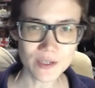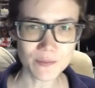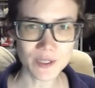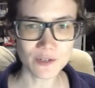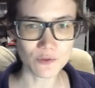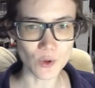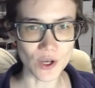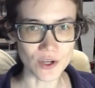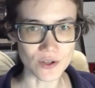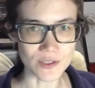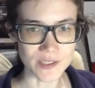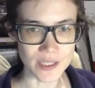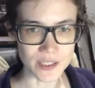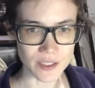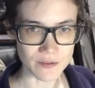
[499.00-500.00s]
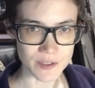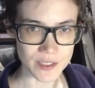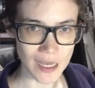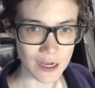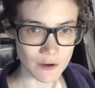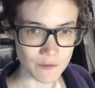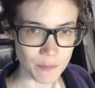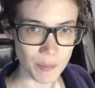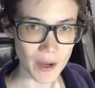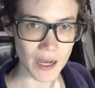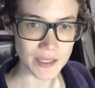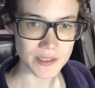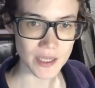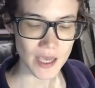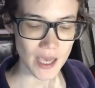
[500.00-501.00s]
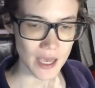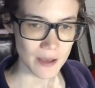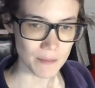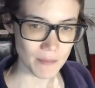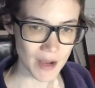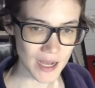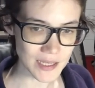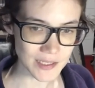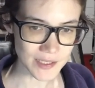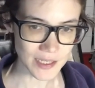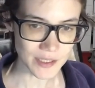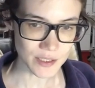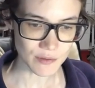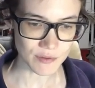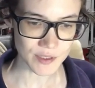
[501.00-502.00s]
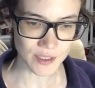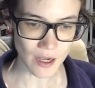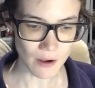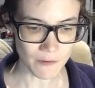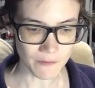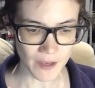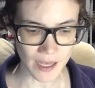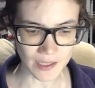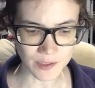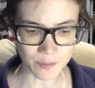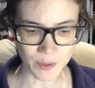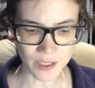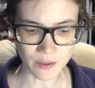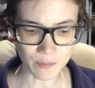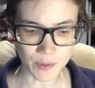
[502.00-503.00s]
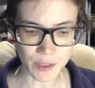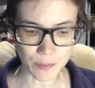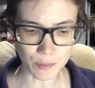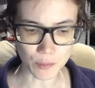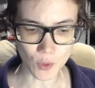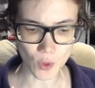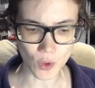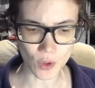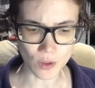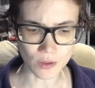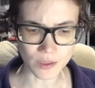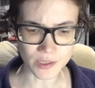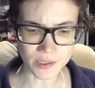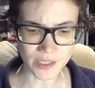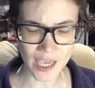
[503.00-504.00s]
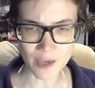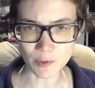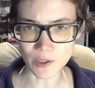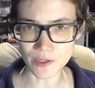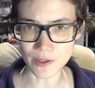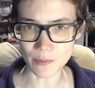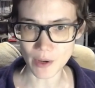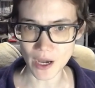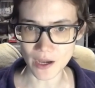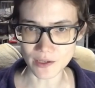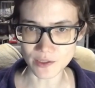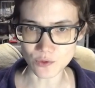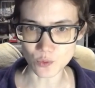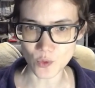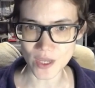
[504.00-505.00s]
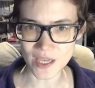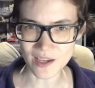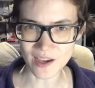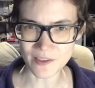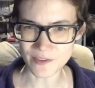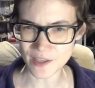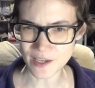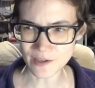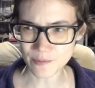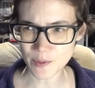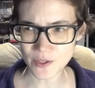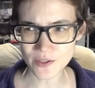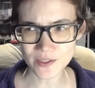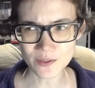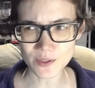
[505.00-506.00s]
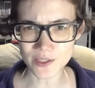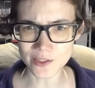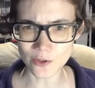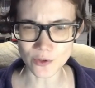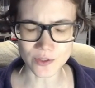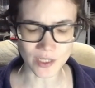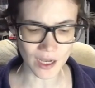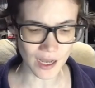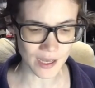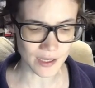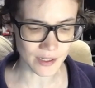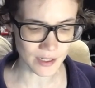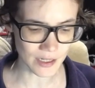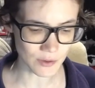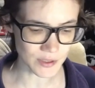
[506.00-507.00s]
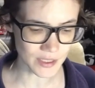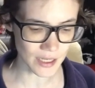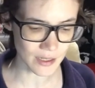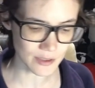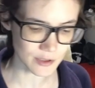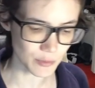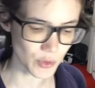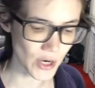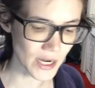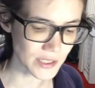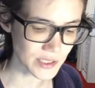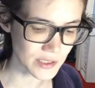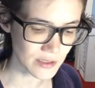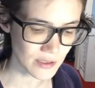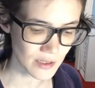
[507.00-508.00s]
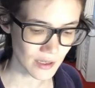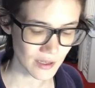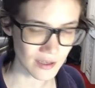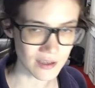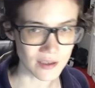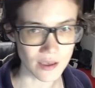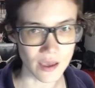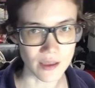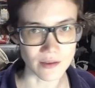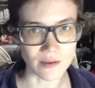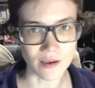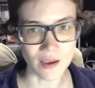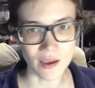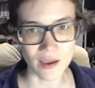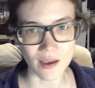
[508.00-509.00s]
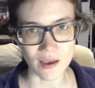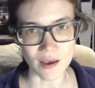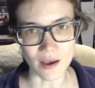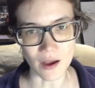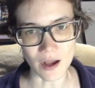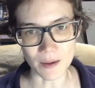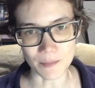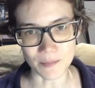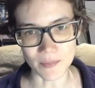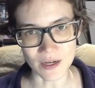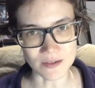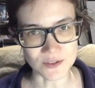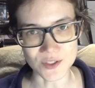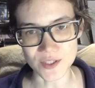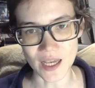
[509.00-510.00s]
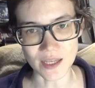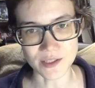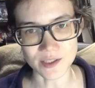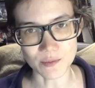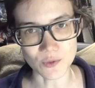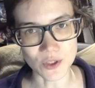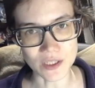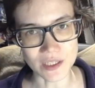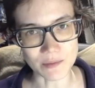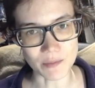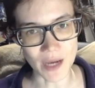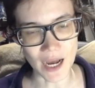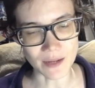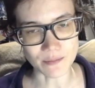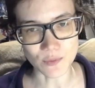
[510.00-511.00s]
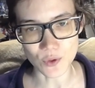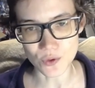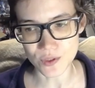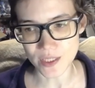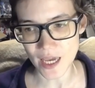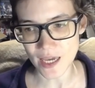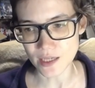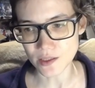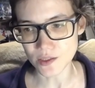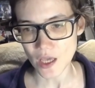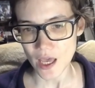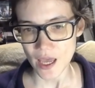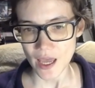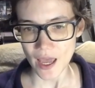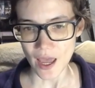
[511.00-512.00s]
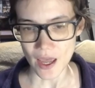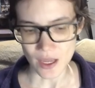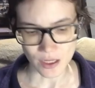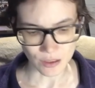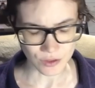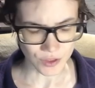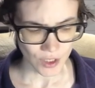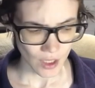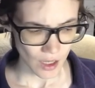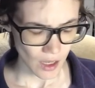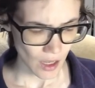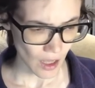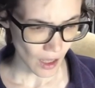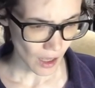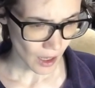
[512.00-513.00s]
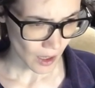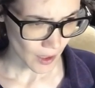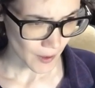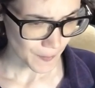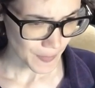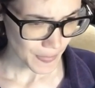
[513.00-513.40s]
bit of work on sense of self, but my sense of self has been a bit more stable in the past week. I think because I was so tired and I was getting depressed again. I just had some really bad mood days, and yeah,